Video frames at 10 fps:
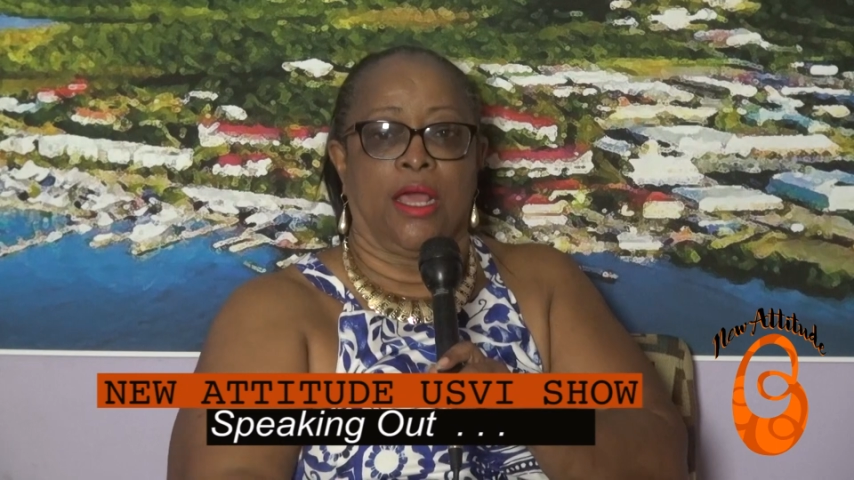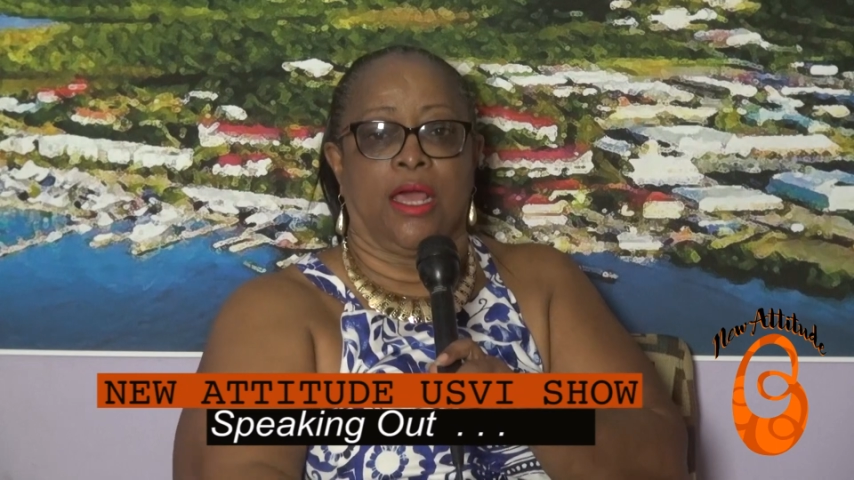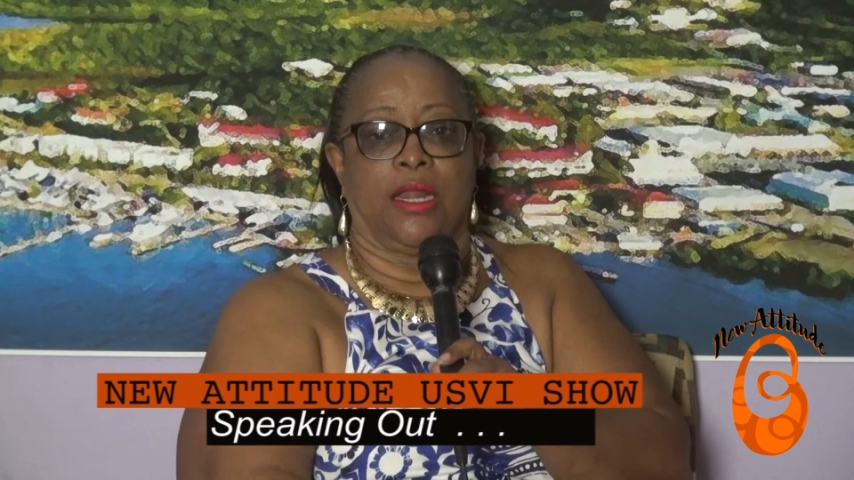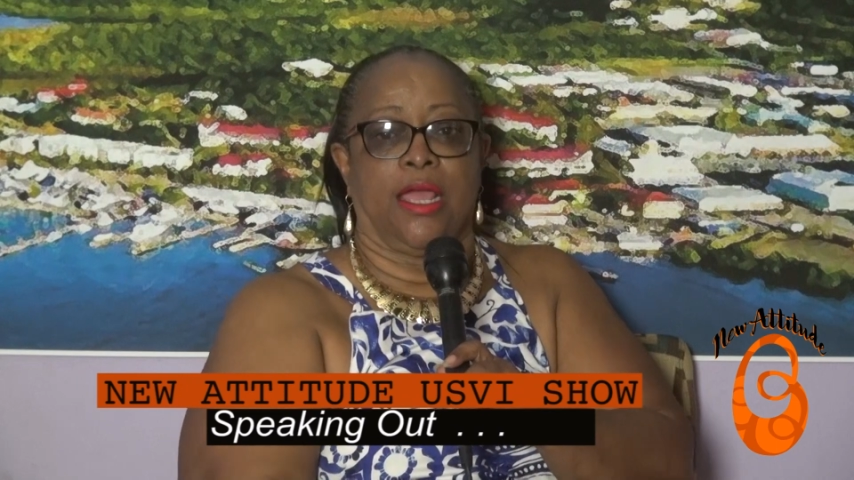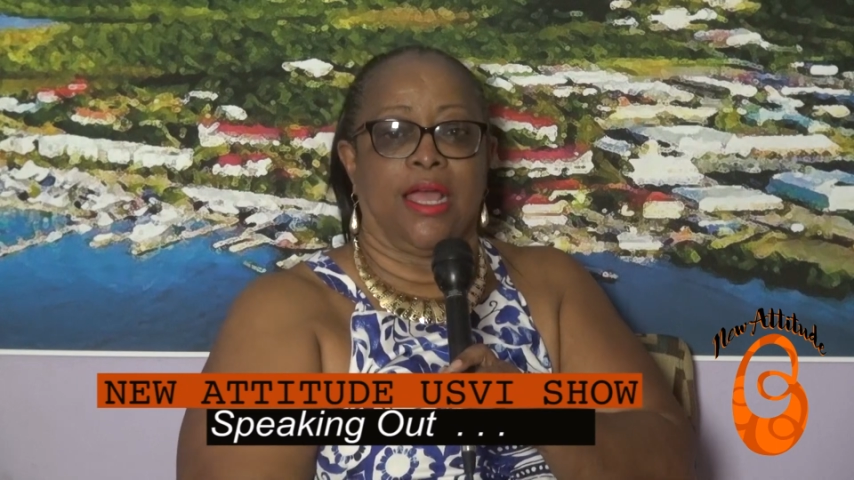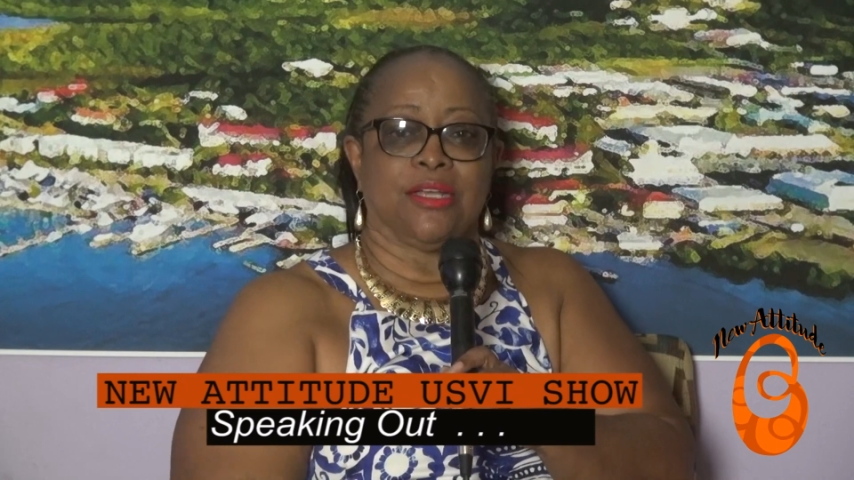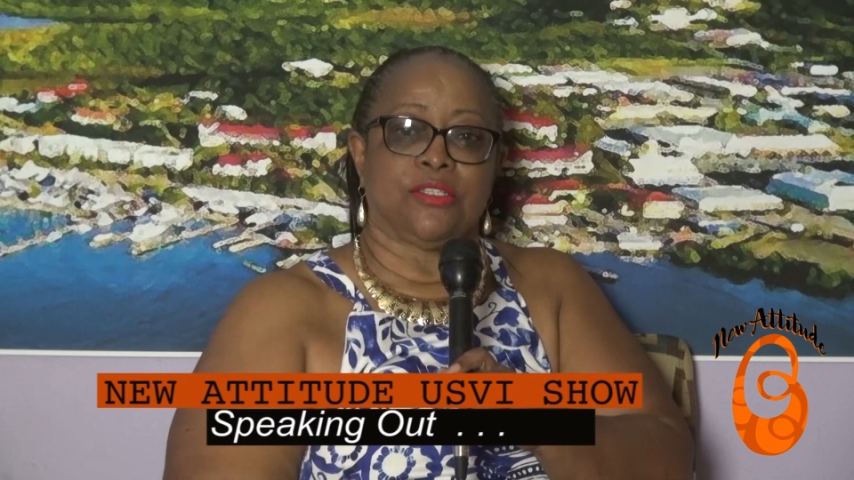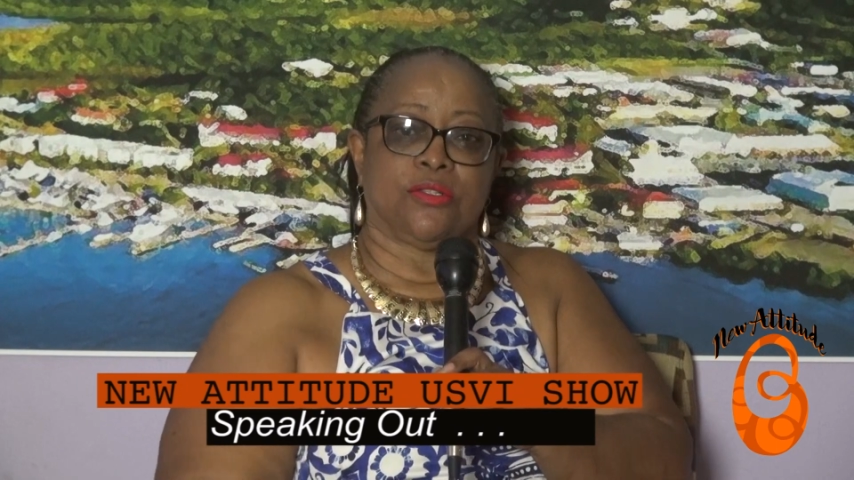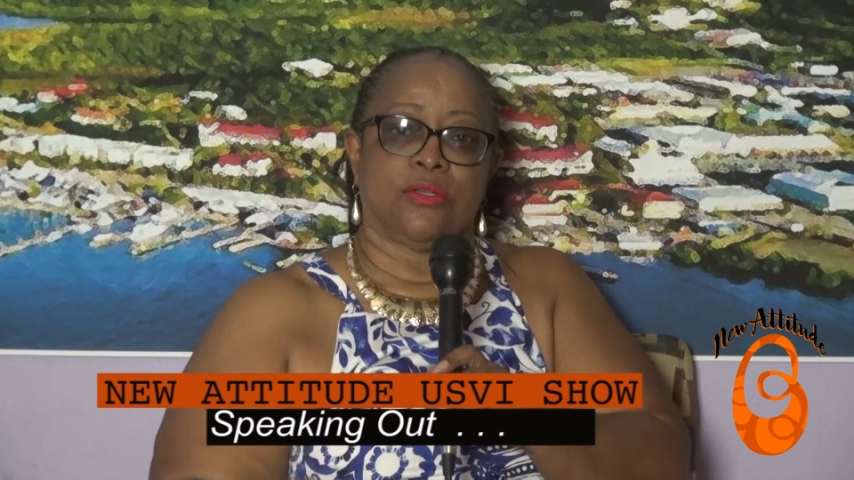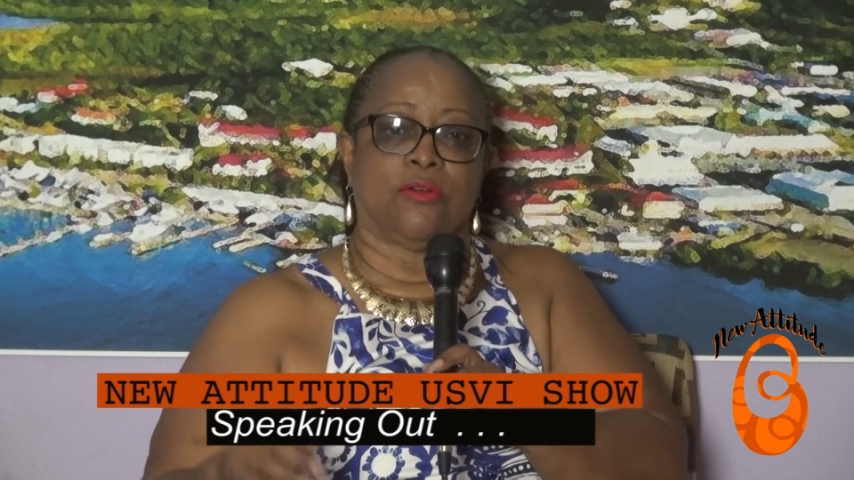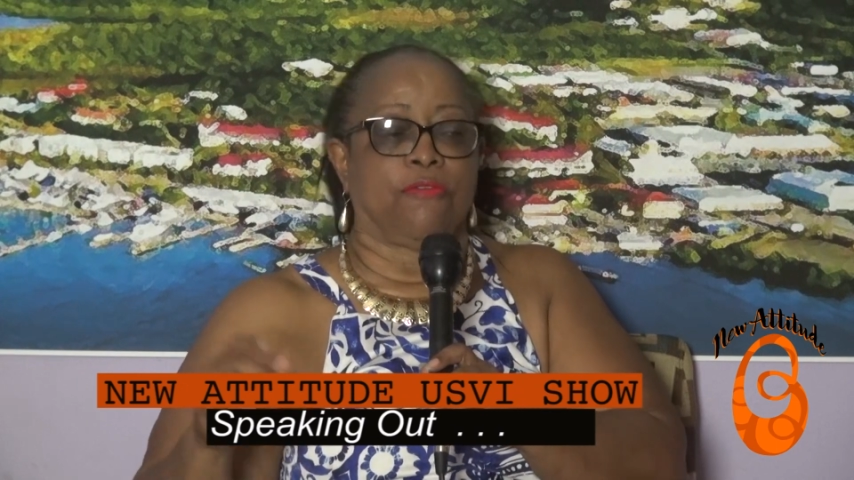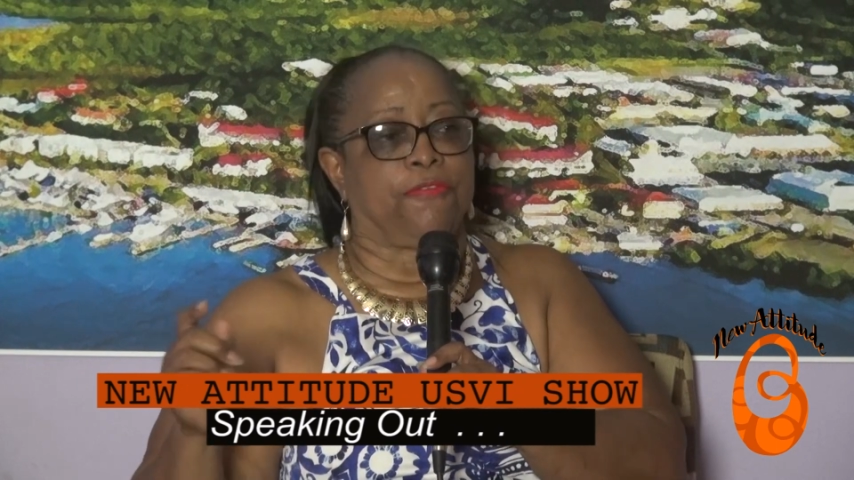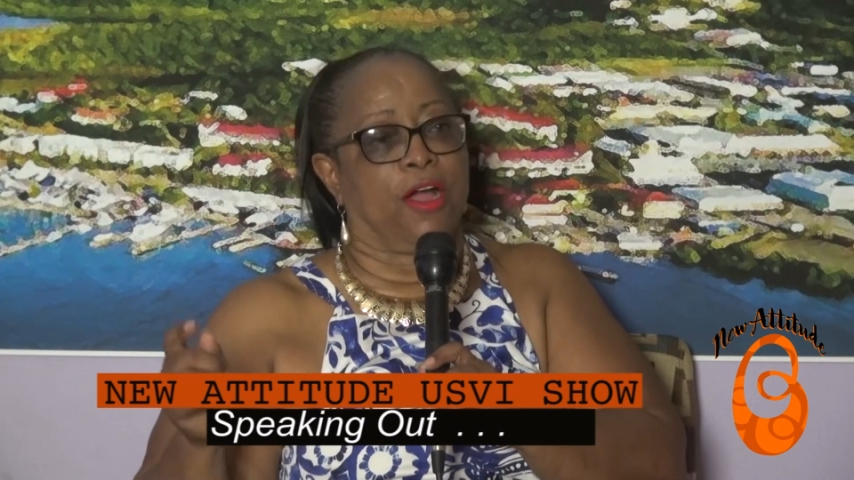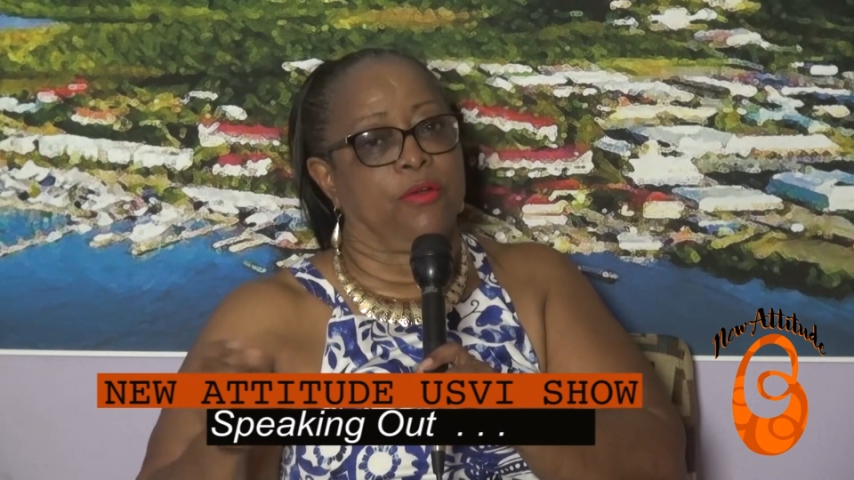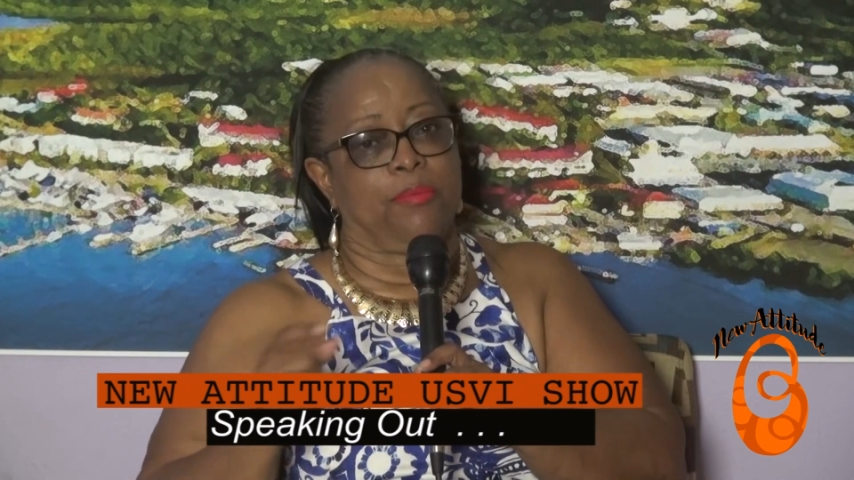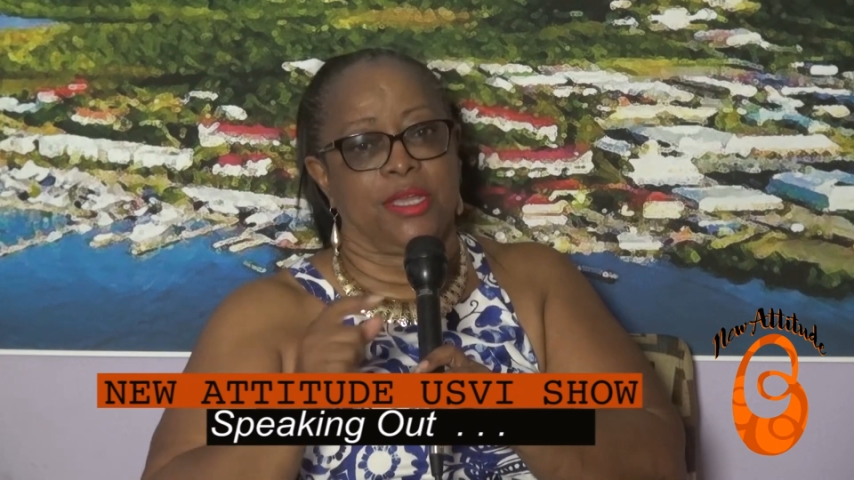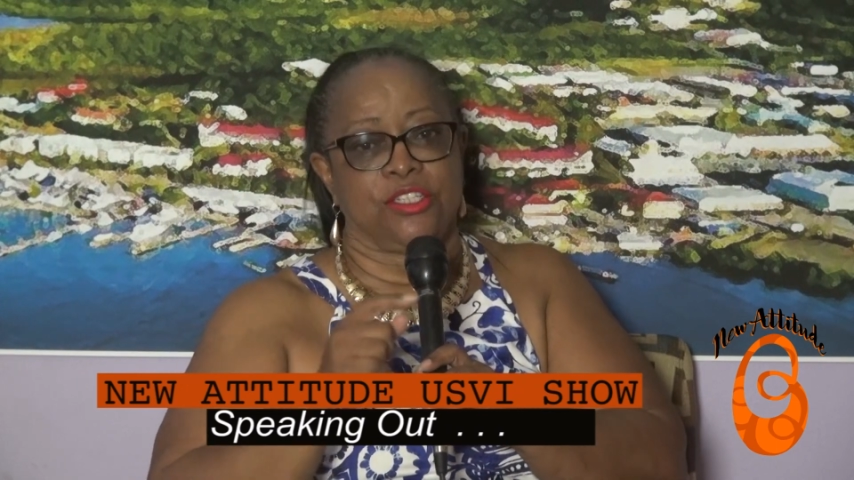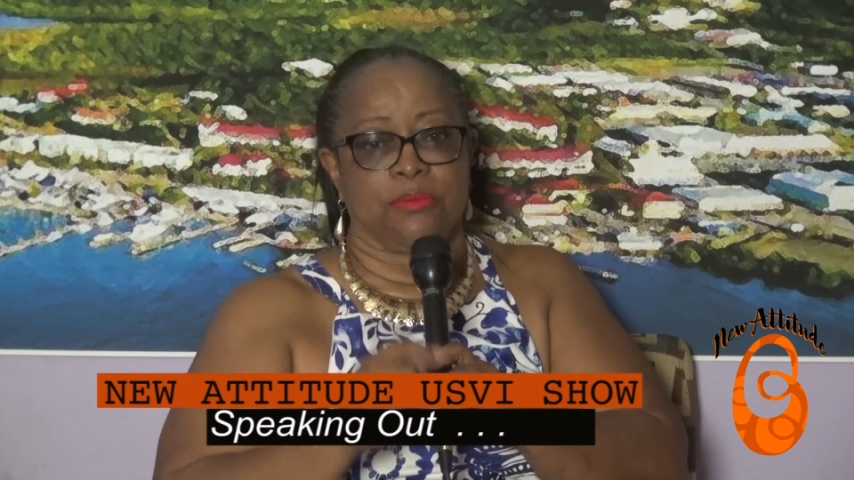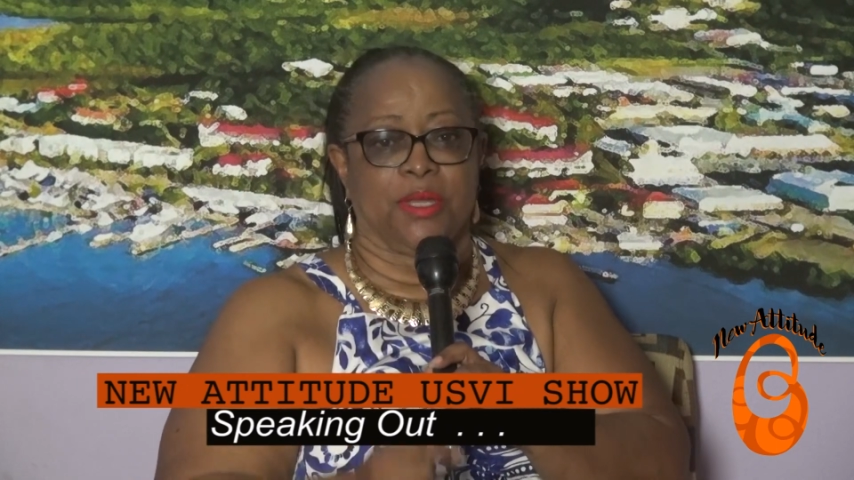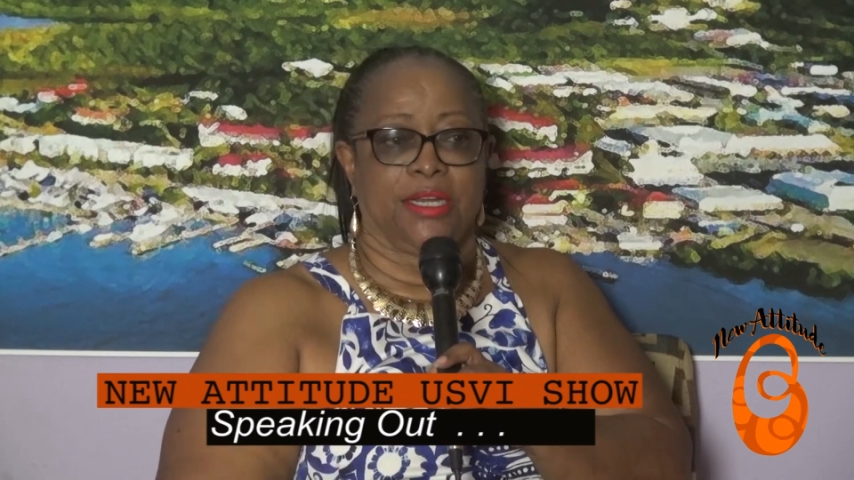And I asked Ofari
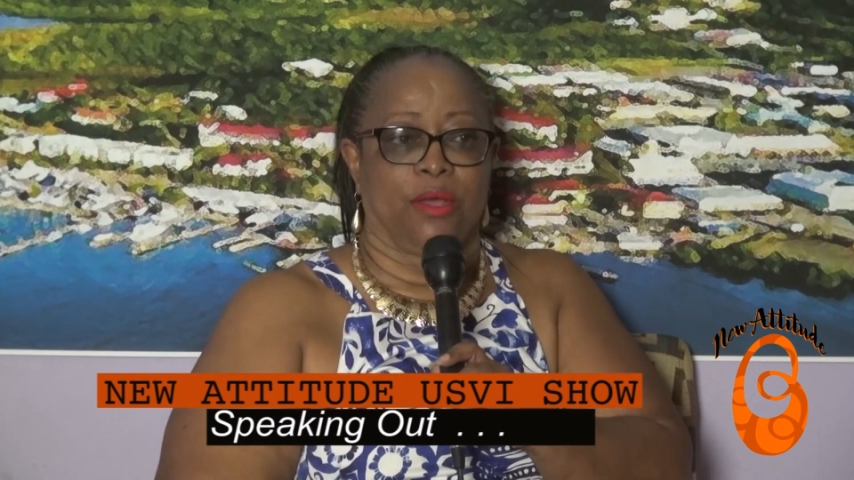Benjamin,